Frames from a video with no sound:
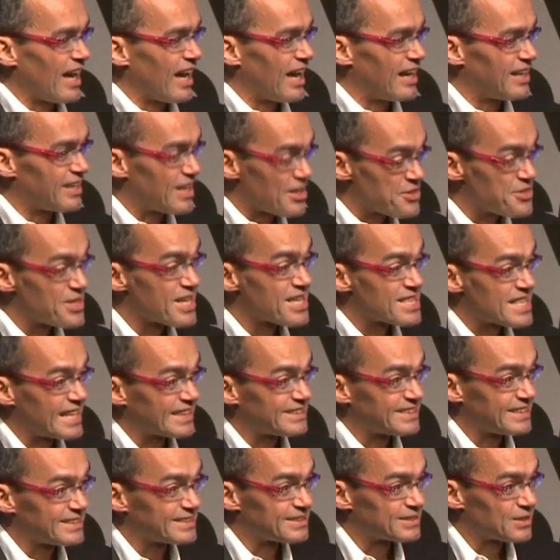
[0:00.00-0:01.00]
And I think
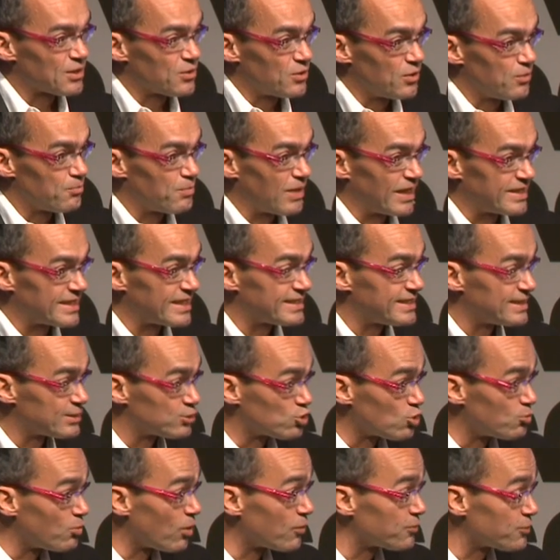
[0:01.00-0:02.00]
that it's, uh, Planet
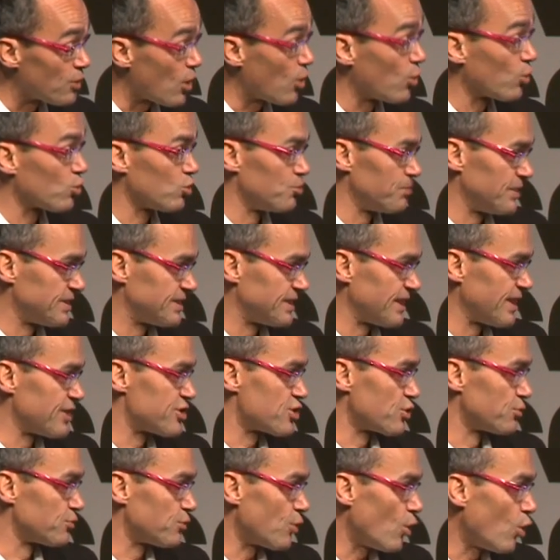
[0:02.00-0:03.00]
is above all a
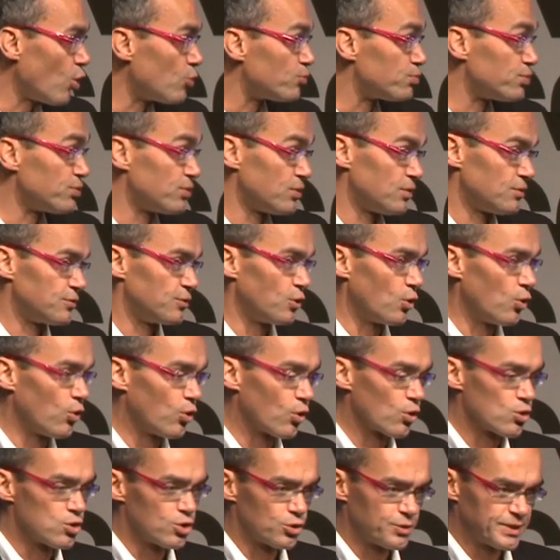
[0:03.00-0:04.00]
message of hope for
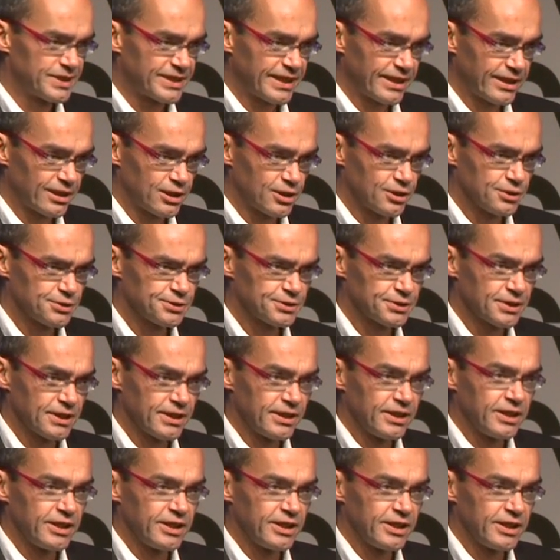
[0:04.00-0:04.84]
all the retailers.